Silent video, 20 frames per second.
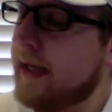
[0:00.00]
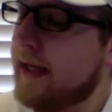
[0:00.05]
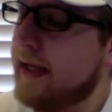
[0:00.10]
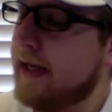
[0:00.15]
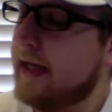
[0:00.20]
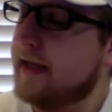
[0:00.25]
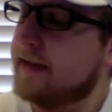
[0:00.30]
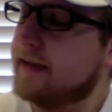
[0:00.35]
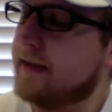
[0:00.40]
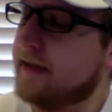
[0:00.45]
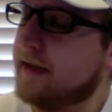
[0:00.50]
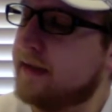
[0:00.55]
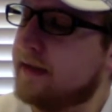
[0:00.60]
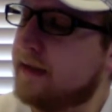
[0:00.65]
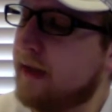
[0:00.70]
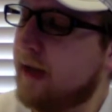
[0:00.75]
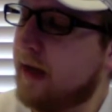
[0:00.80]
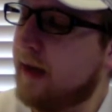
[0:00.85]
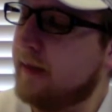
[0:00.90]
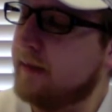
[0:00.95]
has the
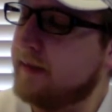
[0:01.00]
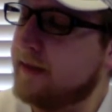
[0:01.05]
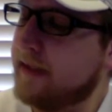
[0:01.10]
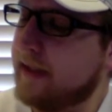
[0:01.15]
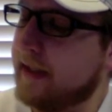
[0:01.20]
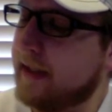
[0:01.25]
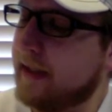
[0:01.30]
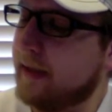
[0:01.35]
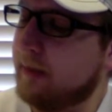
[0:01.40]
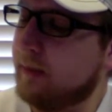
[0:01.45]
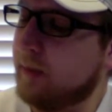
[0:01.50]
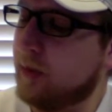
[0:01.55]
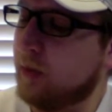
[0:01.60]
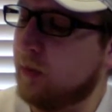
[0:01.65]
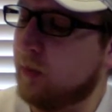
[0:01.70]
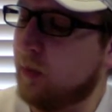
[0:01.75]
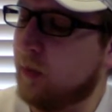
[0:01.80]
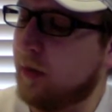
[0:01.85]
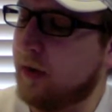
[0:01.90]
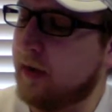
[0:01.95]
top 10
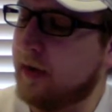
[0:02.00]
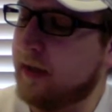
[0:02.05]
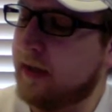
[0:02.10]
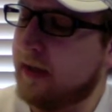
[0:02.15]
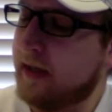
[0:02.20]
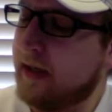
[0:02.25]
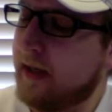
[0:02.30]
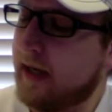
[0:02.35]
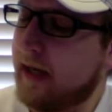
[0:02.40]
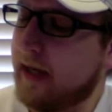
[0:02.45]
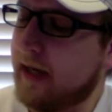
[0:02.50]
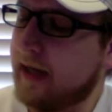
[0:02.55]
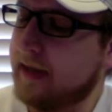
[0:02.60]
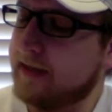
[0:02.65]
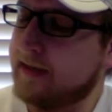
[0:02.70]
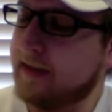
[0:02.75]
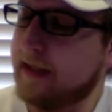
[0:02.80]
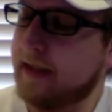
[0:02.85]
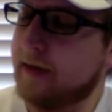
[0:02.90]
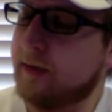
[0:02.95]
Billboard
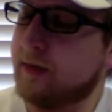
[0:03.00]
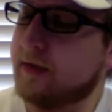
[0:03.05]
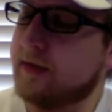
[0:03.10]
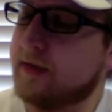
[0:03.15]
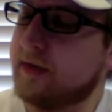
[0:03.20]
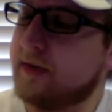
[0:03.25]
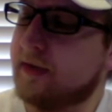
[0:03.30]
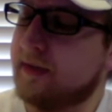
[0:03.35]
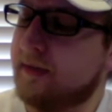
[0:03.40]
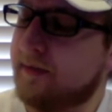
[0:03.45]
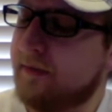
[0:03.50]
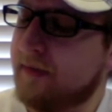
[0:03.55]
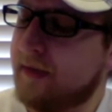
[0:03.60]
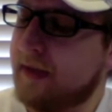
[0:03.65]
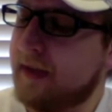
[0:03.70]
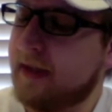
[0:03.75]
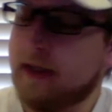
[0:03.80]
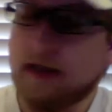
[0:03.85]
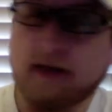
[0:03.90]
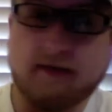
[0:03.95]
singles
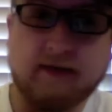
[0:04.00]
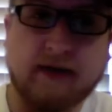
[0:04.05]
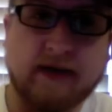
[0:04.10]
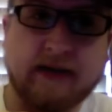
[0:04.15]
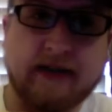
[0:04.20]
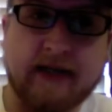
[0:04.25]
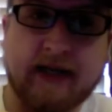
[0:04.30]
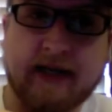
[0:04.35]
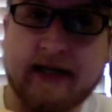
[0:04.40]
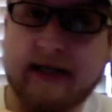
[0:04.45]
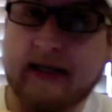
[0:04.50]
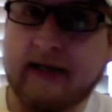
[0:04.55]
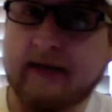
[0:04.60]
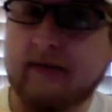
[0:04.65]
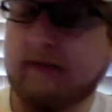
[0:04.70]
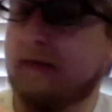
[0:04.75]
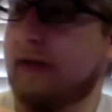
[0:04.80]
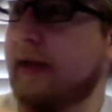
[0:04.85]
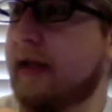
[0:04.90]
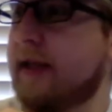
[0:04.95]
of 1980
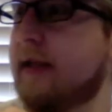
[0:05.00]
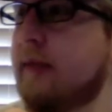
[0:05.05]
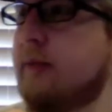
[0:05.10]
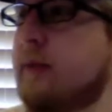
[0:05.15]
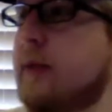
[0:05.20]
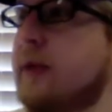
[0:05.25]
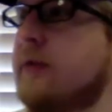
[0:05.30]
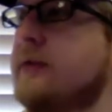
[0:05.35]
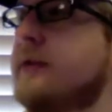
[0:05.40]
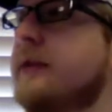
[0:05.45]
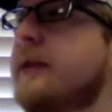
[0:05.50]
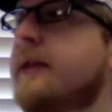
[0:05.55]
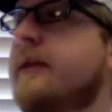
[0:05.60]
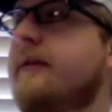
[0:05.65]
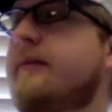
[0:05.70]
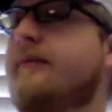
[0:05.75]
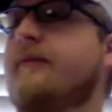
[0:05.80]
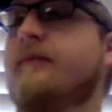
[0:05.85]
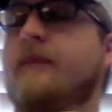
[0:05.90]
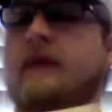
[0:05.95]
for like the music,
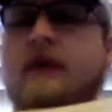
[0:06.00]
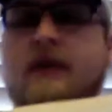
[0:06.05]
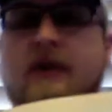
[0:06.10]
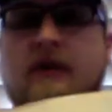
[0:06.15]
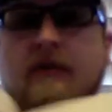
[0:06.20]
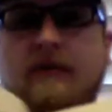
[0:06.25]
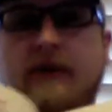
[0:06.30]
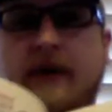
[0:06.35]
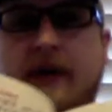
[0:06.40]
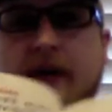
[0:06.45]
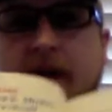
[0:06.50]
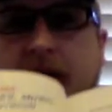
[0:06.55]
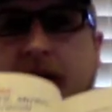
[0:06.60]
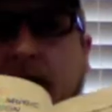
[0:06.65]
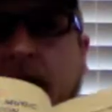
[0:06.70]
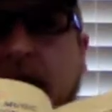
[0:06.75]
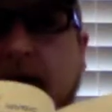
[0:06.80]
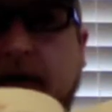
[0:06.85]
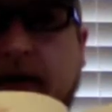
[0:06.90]
and then over here